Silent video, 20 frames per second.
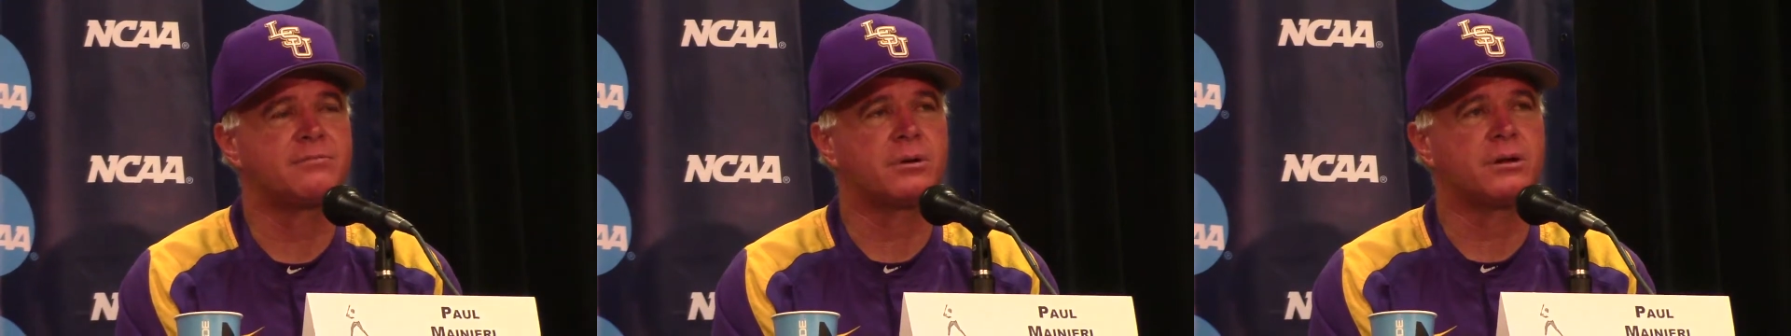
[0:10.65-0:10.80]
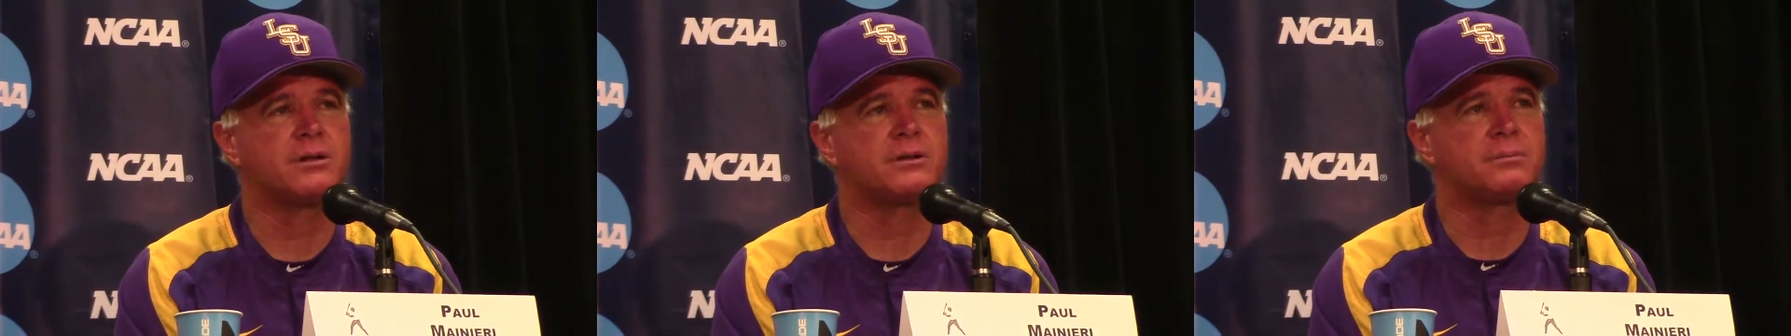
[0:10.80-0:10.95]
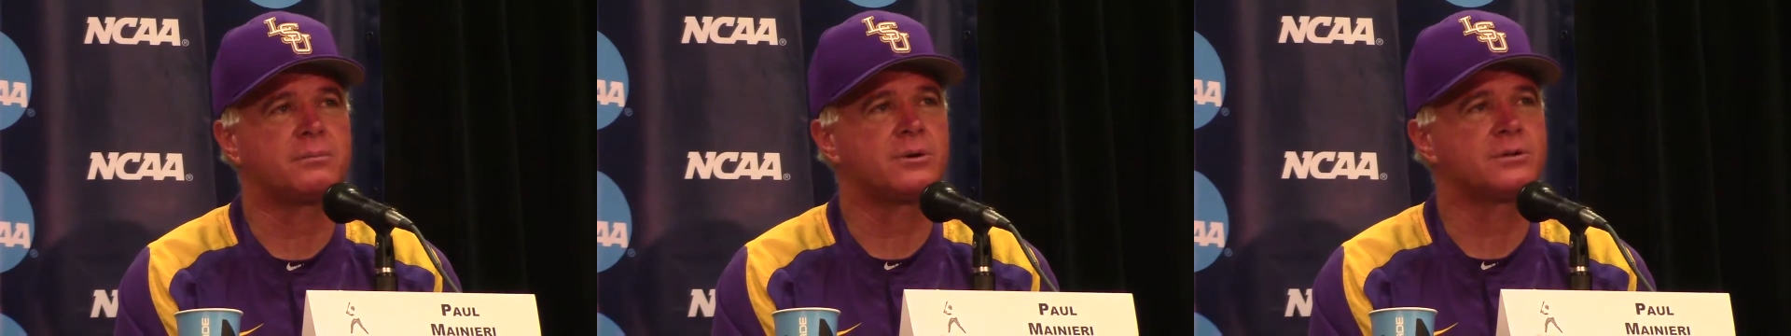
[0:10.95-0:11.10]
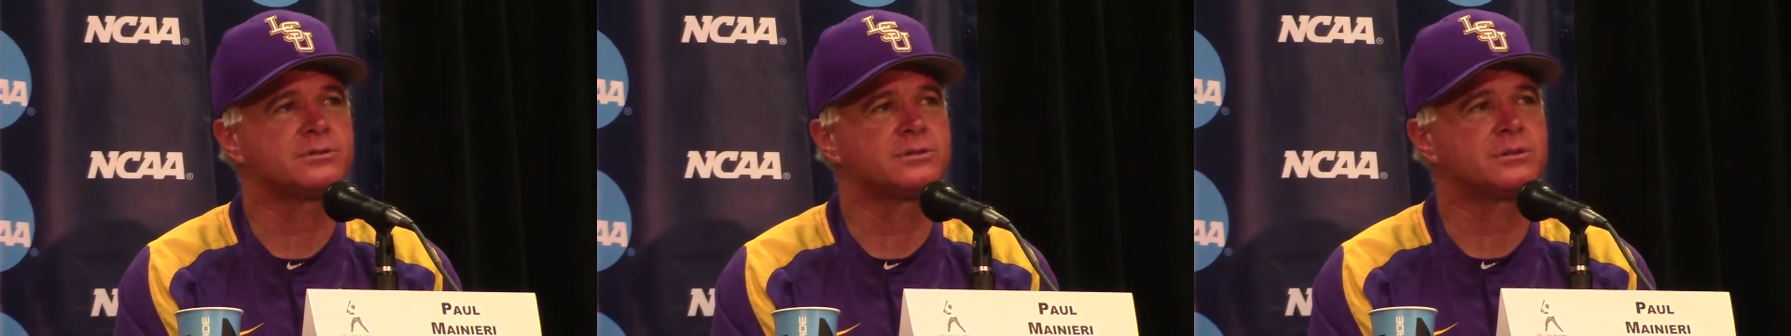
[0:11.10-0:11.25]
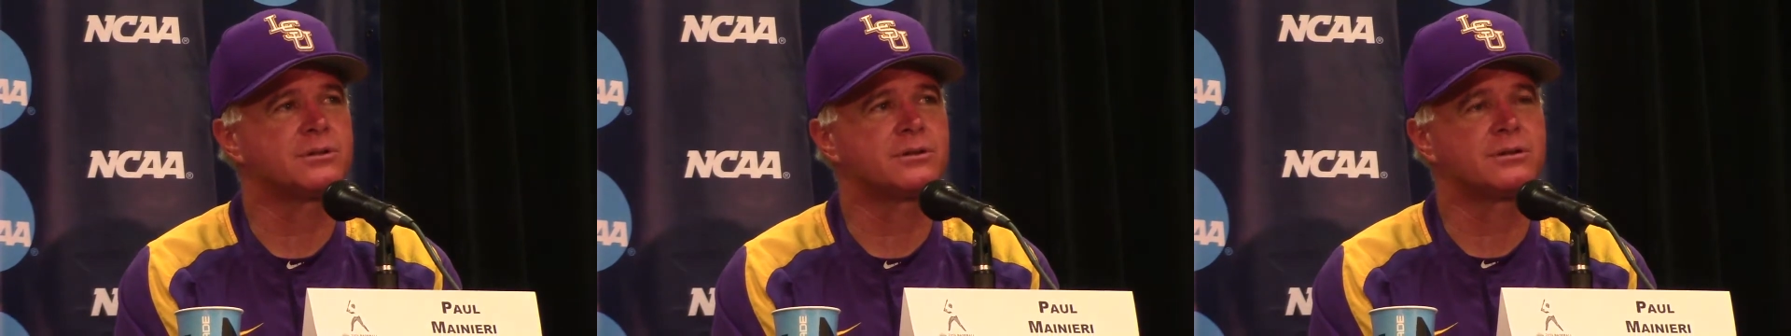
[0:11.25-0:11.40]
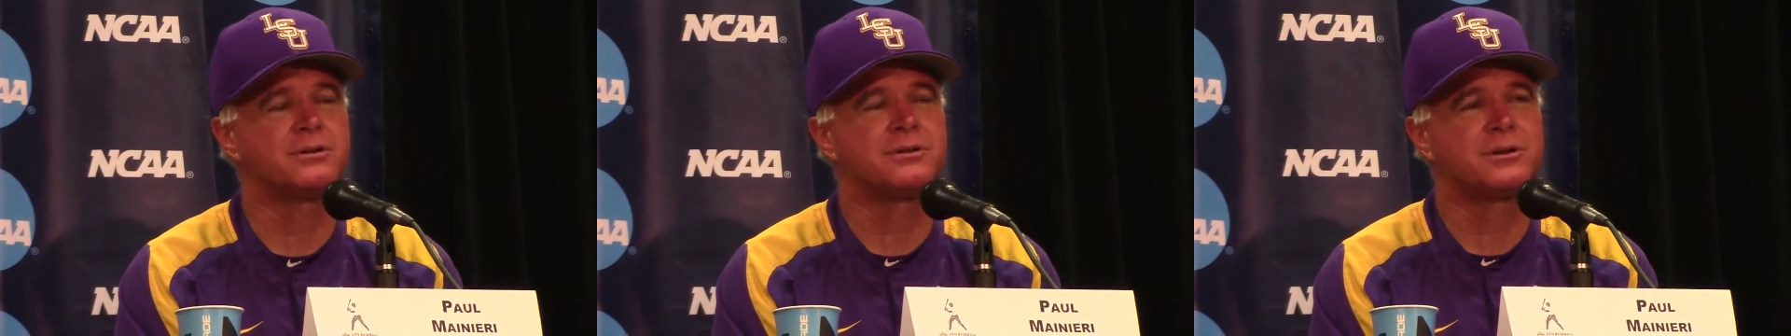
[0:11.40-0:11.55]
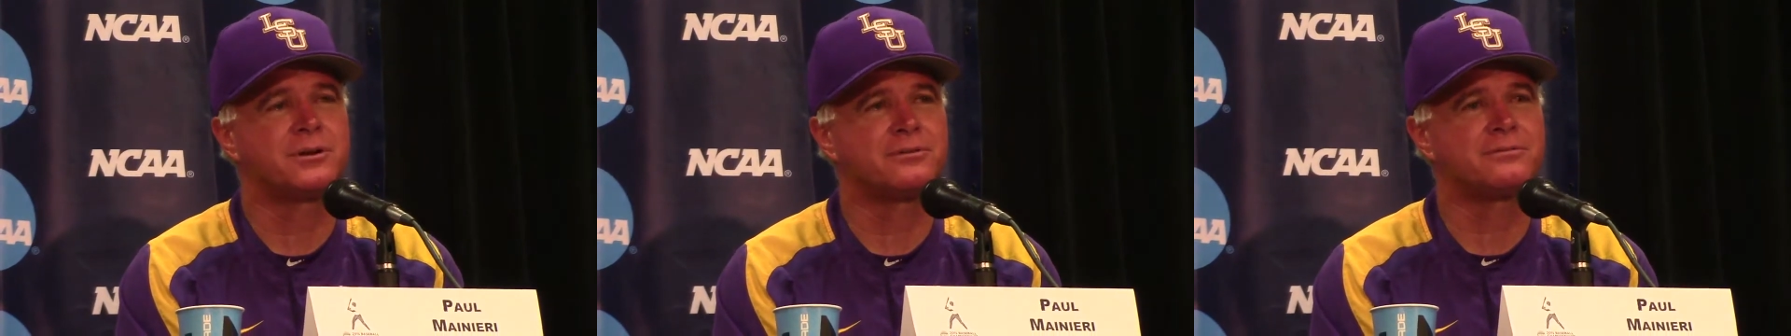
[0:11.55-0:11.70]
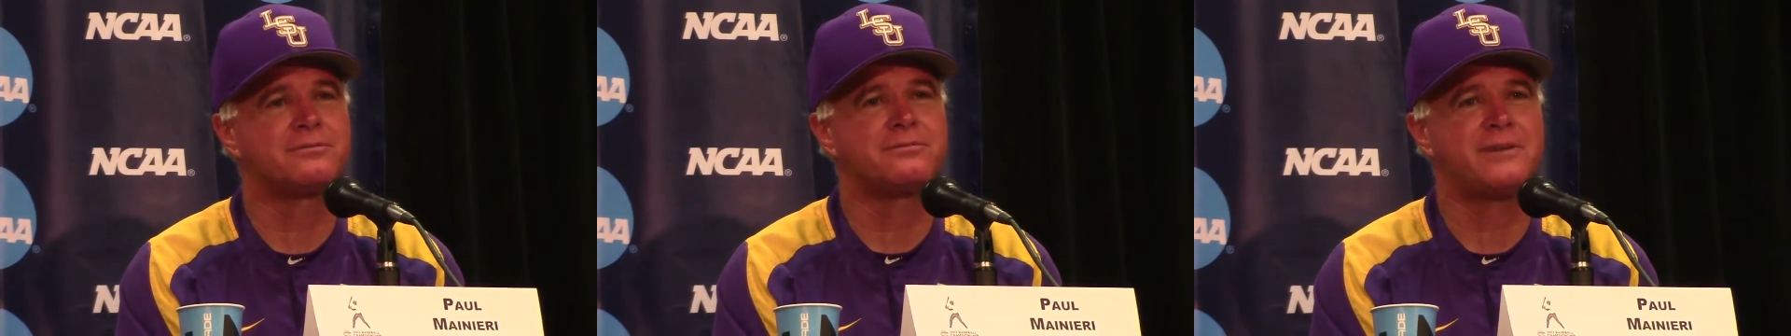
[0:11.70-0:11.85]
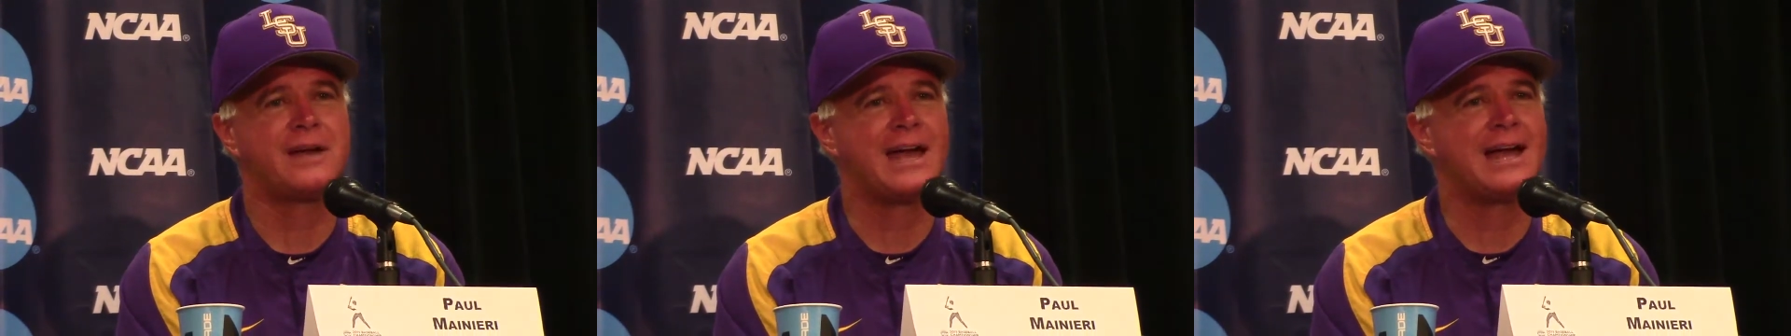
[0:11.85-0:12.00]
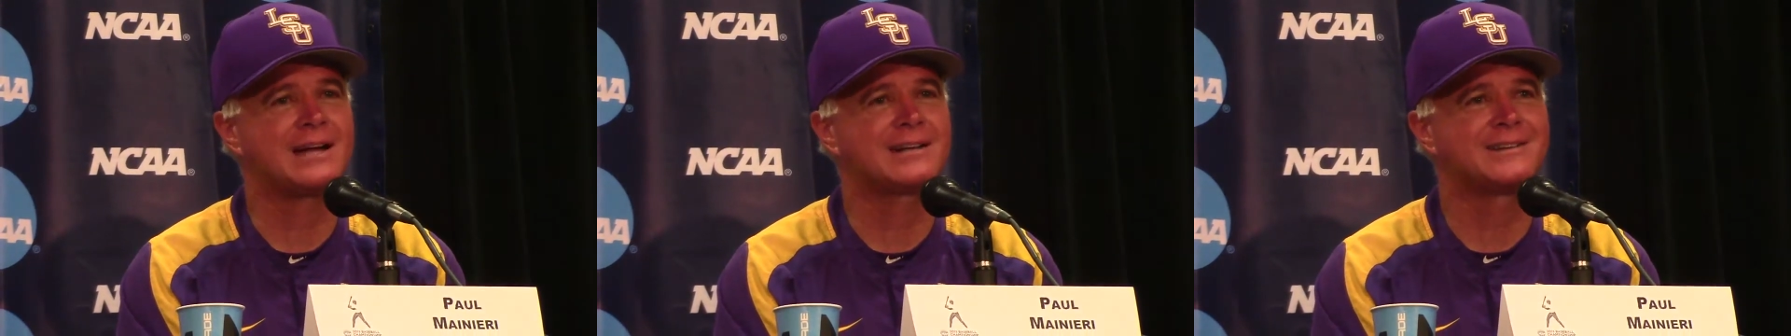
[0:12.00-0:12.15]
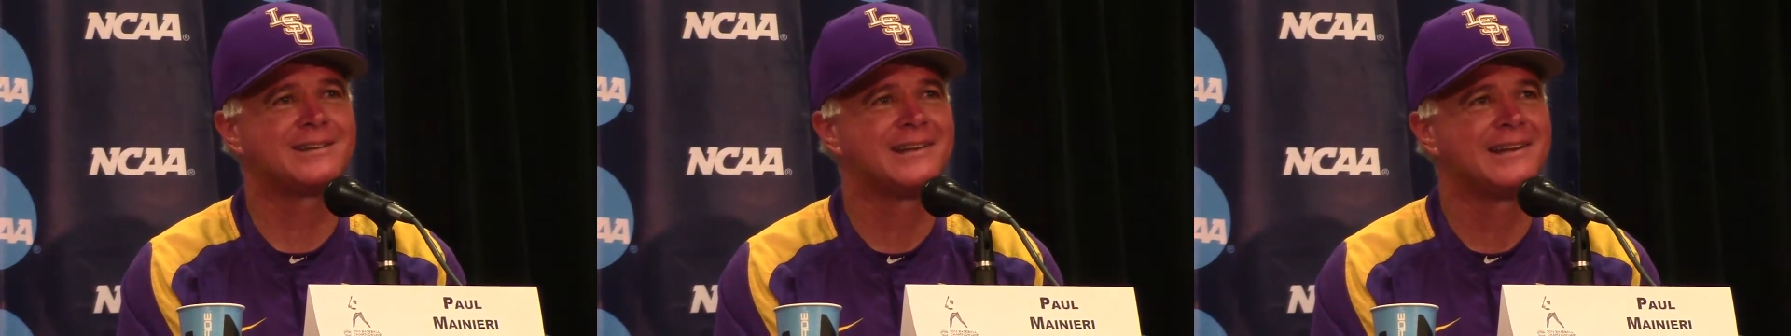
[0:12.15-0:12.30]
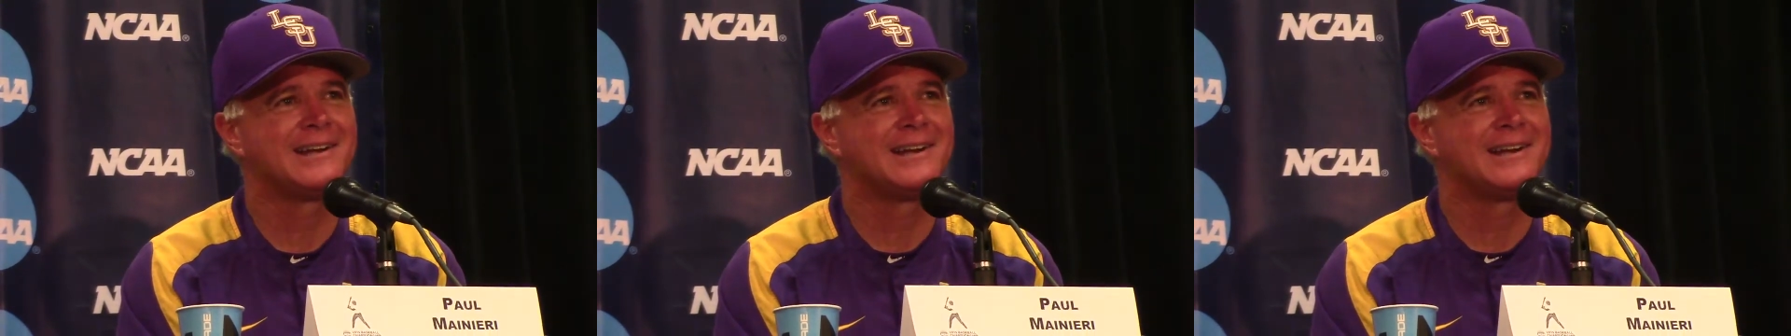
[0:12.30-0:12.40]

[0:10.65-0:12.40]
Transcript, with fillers: Probably the most little known fact